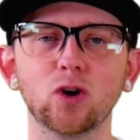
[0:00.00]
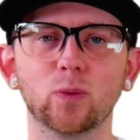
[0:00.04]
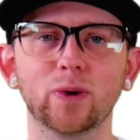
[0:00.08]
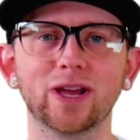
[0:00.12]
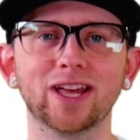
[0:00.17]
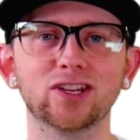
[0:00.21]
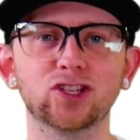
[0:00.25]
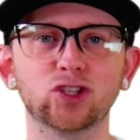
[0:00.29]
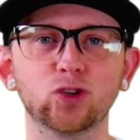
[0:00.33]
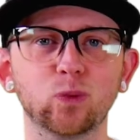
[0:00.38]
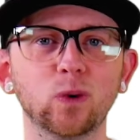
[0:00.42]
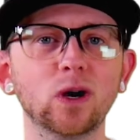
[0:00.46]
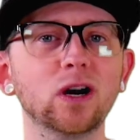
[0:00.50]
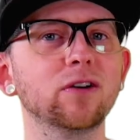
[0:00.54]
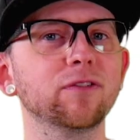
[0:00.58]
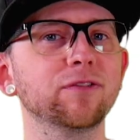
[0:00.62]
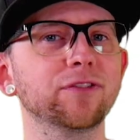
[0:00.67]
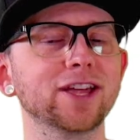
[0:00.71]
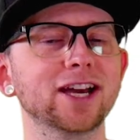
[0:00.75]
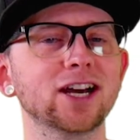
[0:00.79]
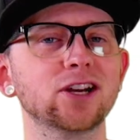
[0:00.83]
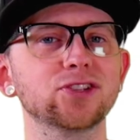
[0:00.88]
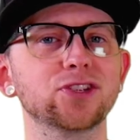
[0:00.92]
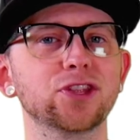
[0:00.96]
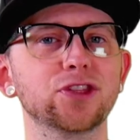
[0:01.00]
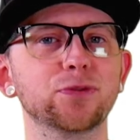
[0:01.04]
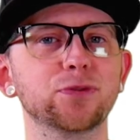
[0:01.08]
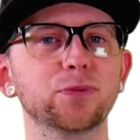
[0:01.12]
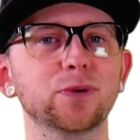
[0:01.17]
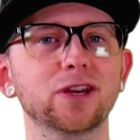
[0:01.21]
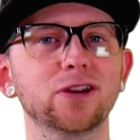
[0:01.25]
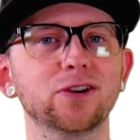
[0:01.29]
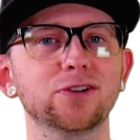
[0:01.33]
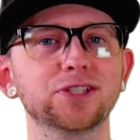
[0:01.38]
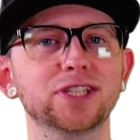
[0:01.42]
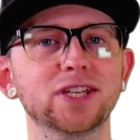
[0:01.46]
We had
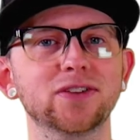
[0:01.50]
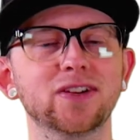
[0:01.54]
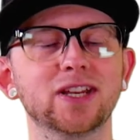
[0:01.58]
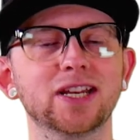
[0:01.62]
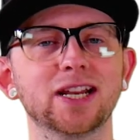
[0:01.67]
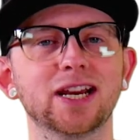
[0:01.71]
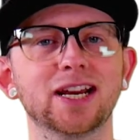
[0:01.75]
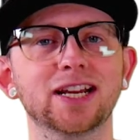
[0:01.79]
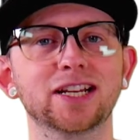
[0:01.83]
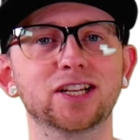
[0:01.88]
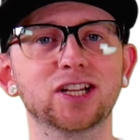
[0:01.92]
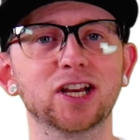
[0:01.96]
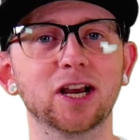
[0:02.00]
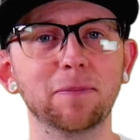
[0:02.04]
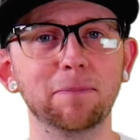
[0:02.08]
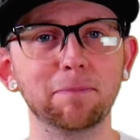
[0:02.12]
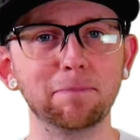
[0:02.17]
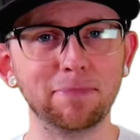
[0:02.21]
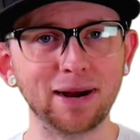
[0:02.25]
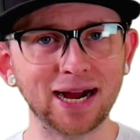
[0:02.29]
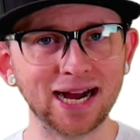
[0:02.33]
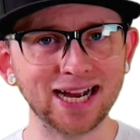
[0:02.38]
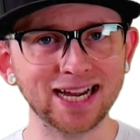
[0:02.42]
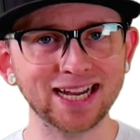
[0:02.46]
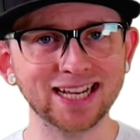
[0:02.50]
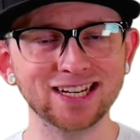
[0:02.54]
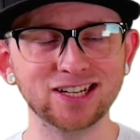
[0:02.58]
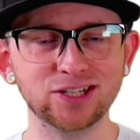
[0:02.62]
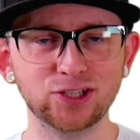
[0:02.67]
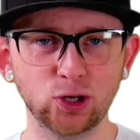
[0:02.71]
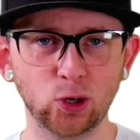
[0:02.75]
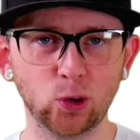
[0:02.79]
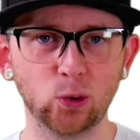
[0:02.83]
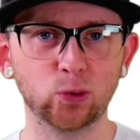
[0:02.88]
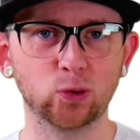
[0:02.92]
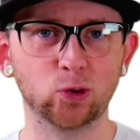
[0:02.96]
12,379 combined
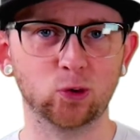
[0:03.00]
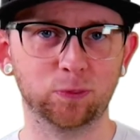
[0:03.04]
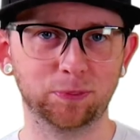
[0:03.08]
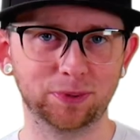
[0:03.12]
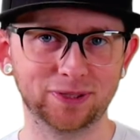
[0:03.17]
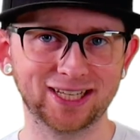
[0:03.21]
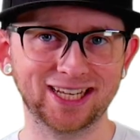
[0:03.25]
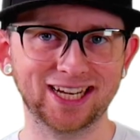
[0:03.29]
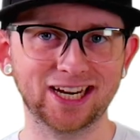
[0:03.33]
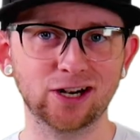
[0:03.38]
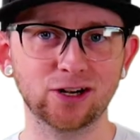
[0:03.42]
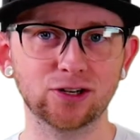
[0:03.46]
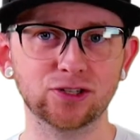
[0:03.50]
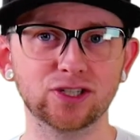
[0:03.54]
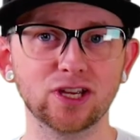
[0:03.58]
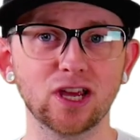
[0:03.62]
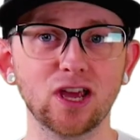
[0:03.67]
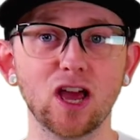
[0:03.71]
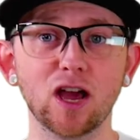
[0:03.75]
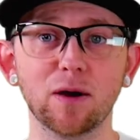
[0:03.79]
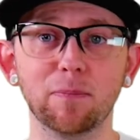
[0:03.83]
total players.